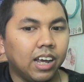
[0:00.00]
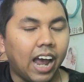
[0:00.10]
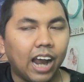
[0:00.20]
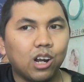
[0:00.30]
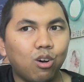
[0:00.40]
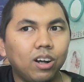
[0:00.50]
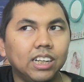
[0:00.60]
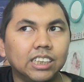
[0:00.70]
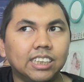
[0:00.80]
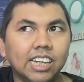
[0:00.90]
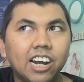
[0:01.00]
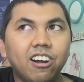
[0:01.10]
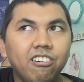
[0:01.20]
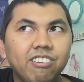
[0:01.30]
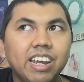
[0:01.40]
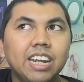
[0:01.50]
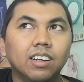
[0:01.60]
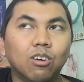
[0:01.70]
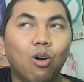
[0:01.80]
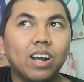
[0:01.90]
Acheron is
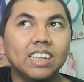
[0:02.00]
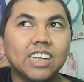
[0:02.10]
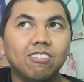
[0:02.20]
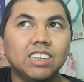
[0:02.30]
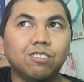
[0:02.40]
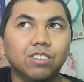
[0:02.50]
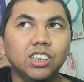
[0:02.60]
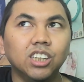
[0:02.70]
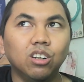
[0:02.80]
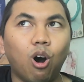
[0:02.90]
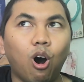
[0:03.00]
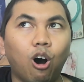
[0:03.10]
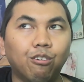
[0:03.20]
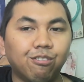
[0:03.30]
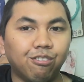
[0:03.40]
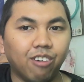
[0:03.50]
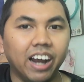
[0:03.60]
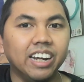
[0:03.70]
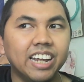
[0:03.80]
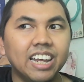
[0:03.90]
literally Honkai Star Rail's version of
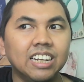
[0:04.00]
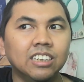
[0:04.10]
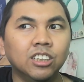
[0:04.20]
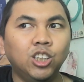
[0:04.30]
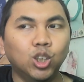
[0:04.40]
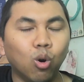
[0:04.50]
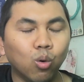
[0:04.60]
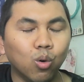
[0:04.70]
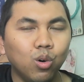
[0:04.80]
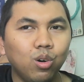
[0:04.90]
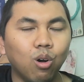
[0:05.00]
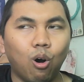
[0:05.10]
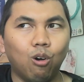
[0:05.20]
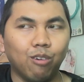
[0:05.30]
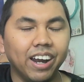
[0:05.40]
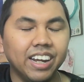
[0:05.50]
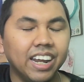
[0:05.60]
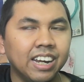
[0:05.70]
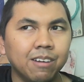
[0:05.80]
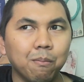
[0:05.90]
Raiden Shogun or
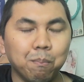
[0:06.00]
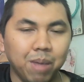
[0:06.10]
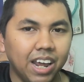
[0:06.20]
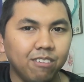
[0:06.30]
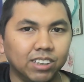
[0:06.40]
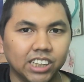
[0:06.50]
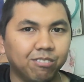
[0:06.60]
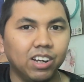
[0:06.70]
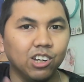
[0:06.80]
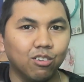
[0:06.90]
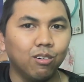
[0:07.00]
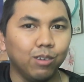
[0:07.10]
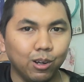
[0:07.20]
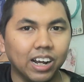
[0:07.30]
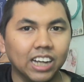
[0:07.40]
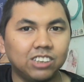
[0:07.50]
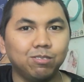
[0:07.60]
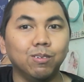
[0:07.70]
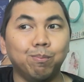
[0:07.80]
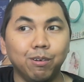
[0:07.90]
Raiden Mei, whichever you guys
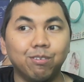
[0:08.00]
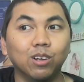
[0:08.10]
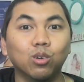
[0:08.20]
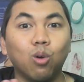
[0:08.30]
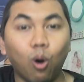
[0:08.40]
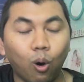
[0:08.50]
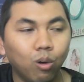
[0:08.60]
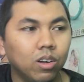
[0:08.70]
prefer to call.